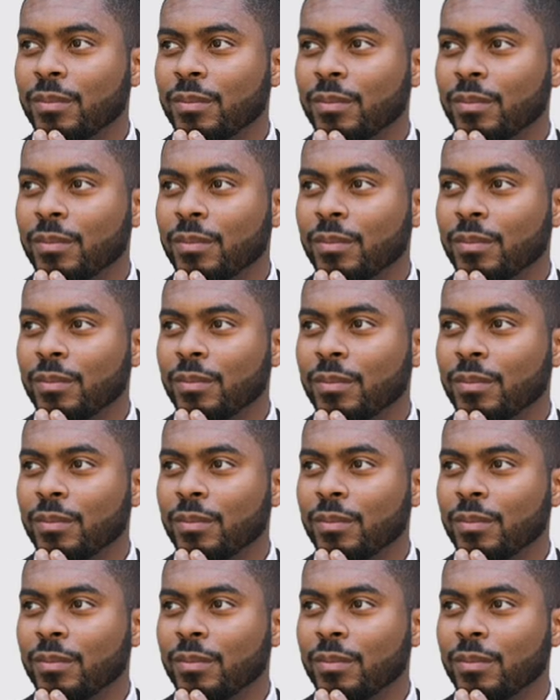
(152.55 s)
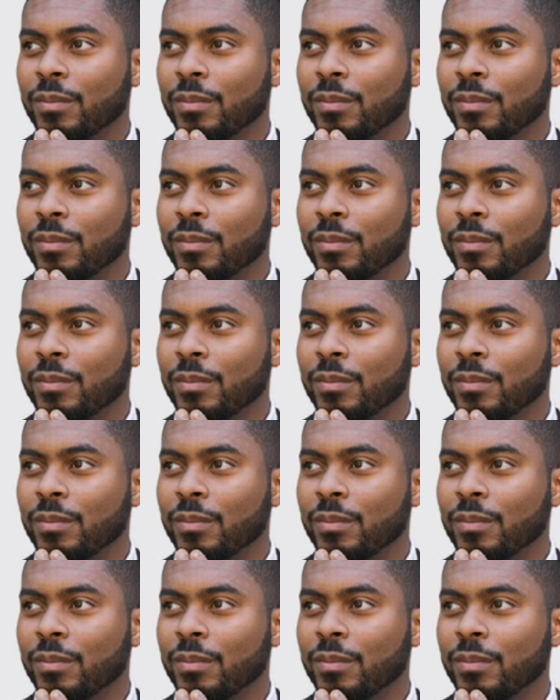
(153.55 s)

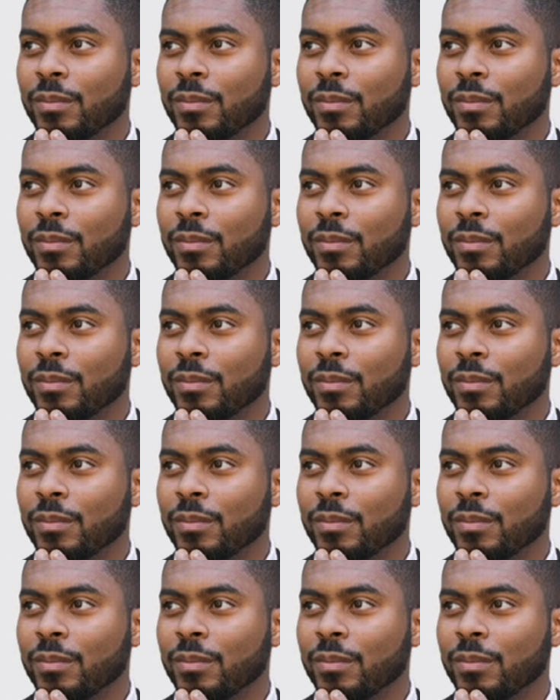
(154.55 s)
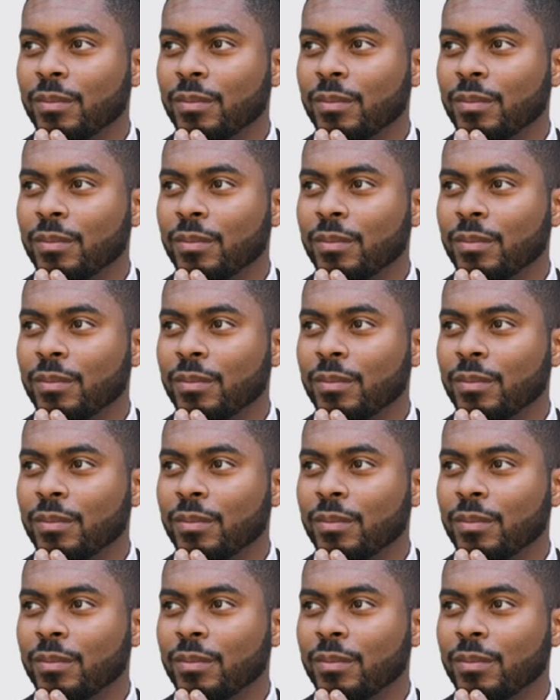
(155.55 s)

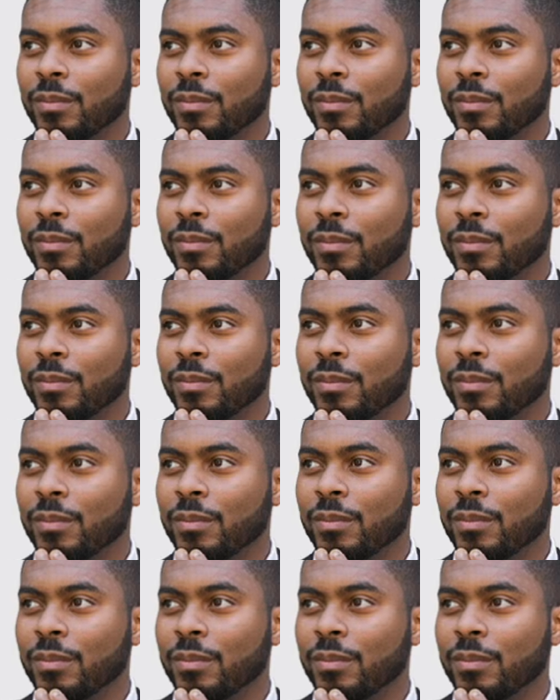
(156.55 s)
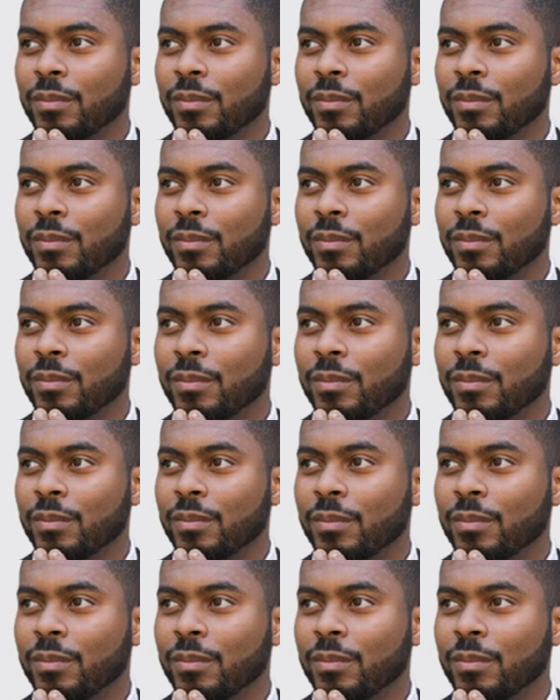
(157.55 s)

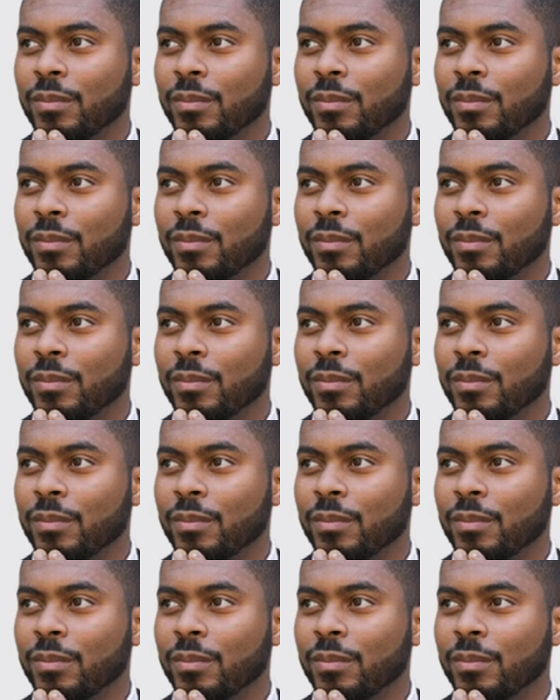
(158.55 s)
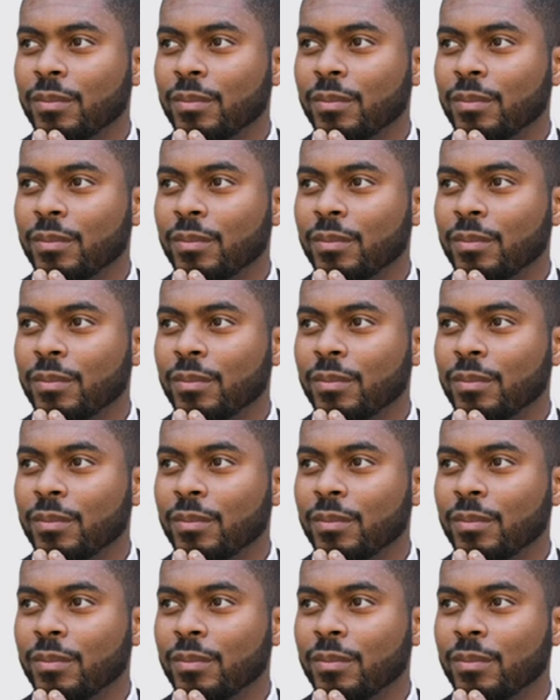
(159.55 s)
[no speech]